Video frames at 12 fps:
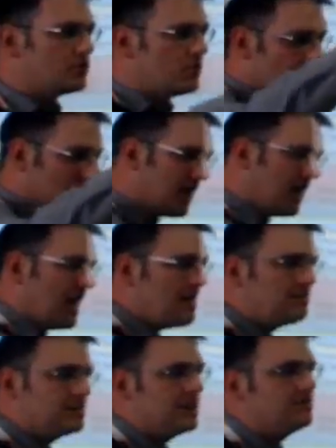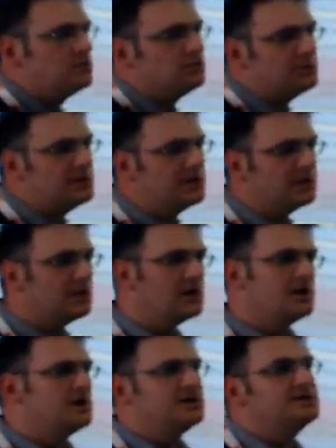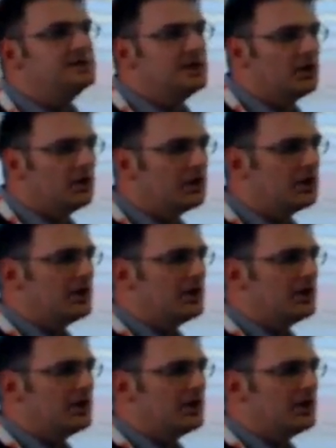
So we want to clamp them to be zero.